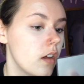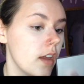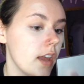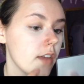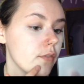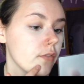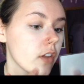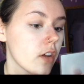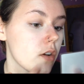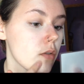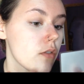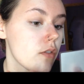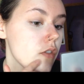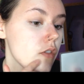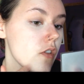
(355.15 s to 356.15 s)
it
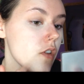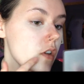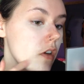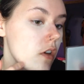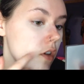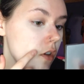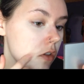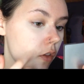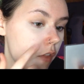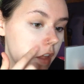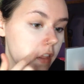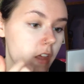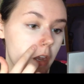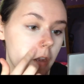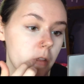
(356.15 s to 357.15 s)
flows. So
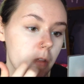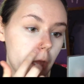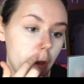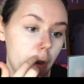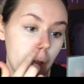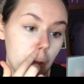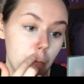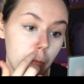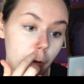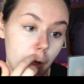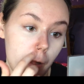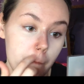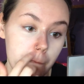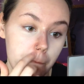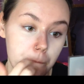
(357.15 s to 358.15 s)
that's kind of scary,
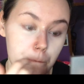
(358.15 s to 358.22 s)
but